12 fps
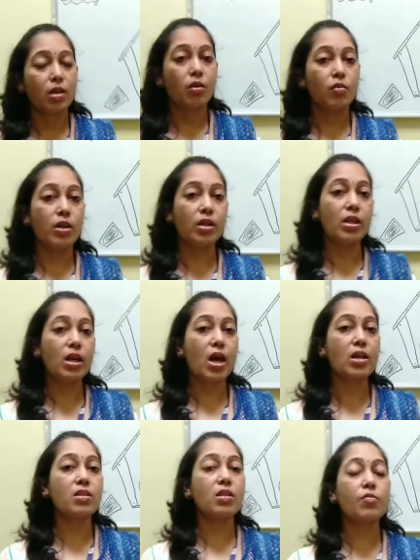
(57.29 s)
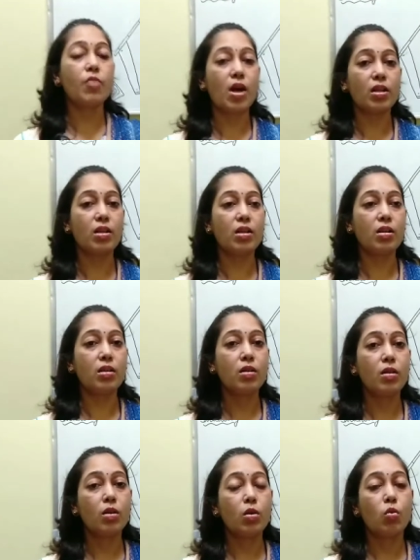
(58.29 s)
Rini asked her father
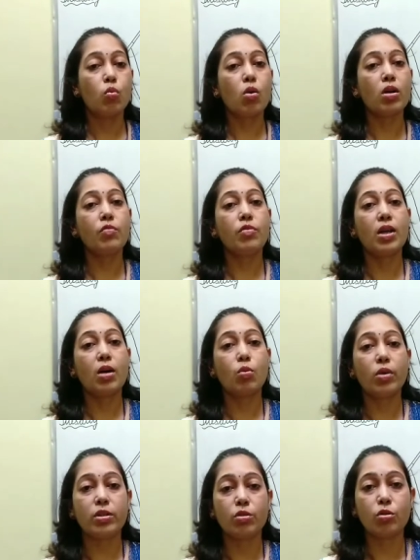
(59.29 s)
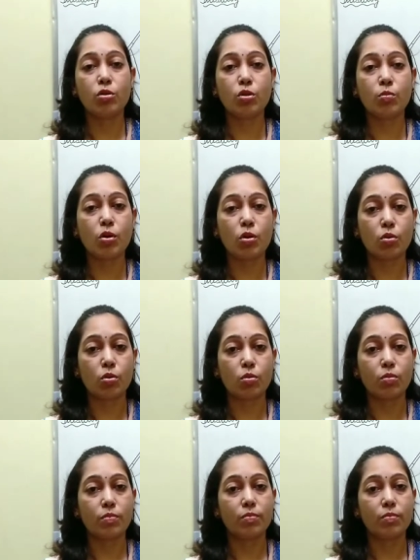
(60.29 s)
what we are going to do tomorrow.